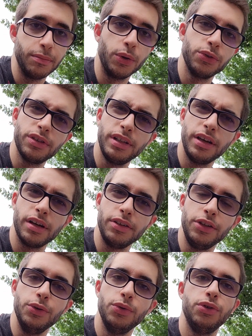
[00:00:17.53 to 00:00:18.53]
mostly
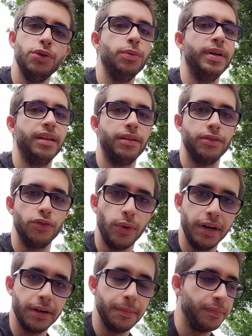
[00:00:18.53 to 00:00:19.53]
on YouTube and on
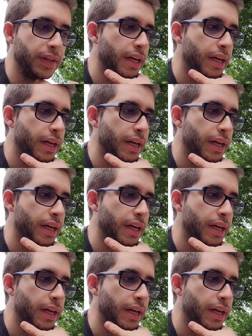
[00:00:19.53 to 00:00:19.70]
Twitter,